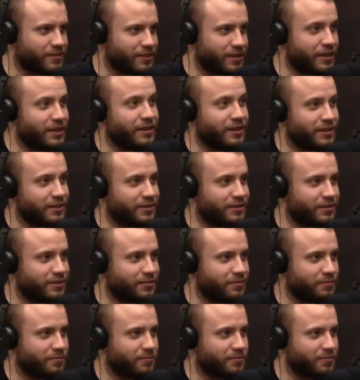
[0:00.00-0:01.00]
it
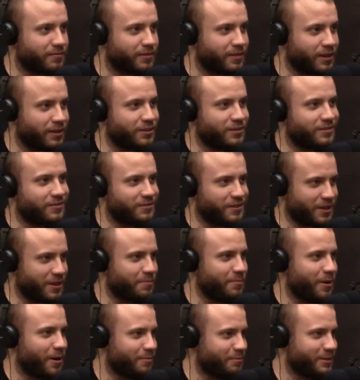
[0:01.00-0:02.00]
is a
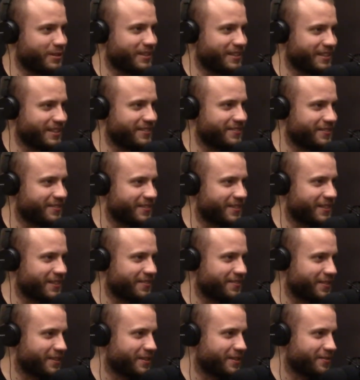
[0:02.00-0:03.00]
hip hop city.
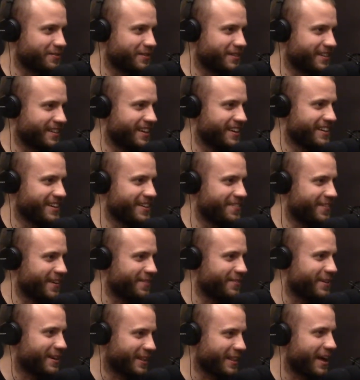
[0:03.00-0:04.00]
If I
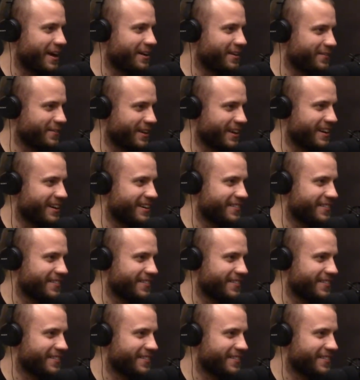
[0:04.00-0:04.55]
bring that up, yeah.